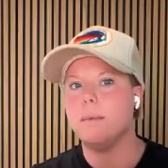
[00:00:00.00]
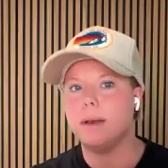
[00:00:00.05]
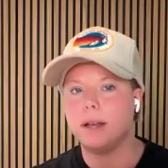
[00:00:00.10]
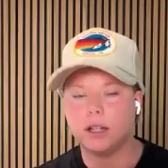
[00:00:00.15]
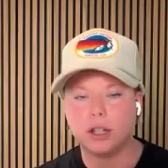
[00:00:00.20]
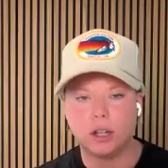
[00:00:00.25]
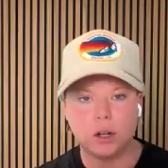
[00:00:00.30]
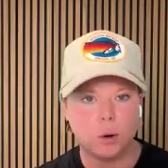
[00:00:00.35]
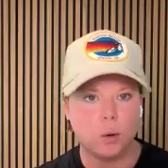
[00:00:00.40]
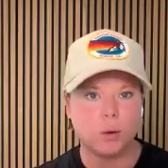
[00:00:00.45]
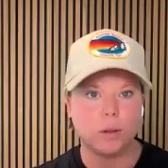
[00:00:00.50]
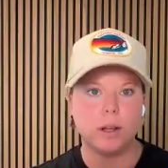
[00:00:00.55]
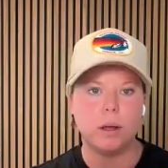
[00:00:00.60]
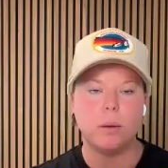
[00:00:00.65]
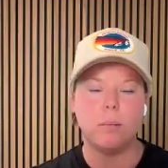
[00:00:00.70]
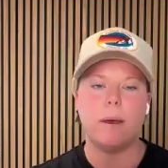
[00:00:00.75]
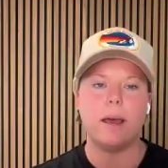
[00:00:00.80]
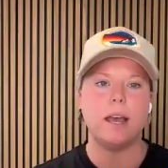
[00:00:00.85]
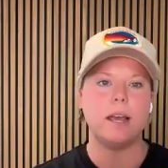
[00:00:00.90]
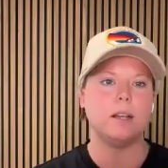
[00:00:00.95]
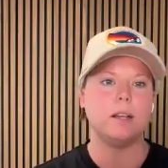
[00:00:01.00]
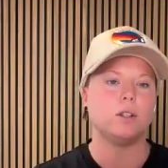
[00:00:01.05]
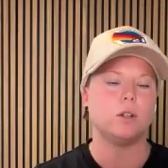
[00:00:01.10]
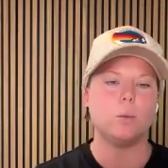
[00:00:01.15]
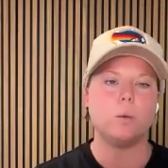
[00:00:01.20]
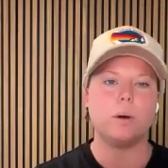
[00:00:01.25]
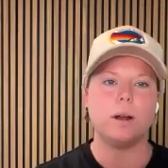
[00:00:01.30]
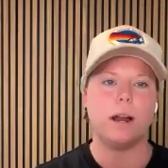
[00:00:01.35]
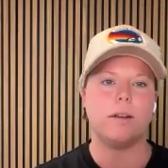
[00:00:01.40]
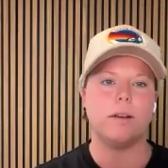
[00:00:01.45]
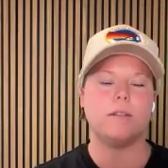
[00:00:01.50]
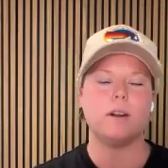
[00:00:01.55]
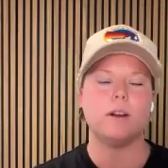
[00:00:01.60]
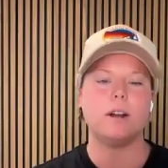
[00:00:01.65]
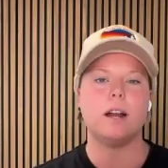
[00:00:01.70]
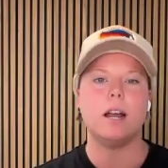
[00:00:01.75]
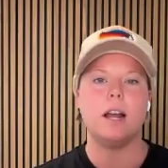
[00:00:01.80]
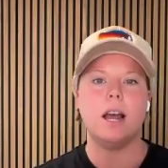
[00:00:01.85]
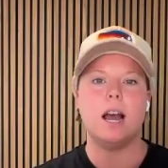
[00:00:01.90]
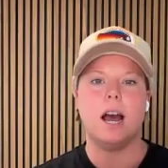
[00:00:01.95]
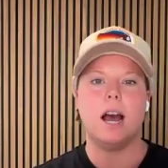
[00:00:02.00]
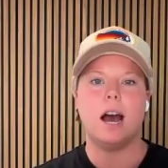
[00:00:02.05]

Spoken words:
commission only based or whatever.